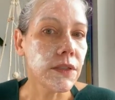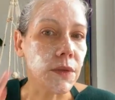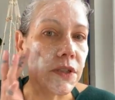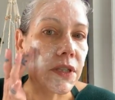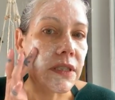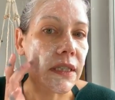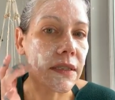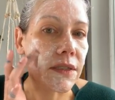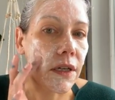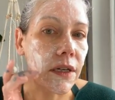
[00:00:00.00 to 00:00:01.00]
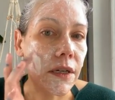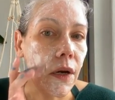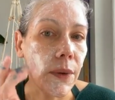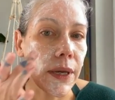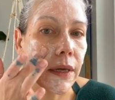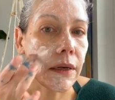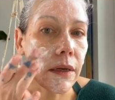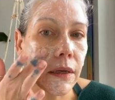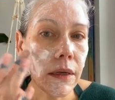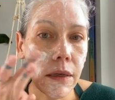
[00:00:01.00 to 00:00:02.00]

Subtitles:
so as you can see, it's starting to go in.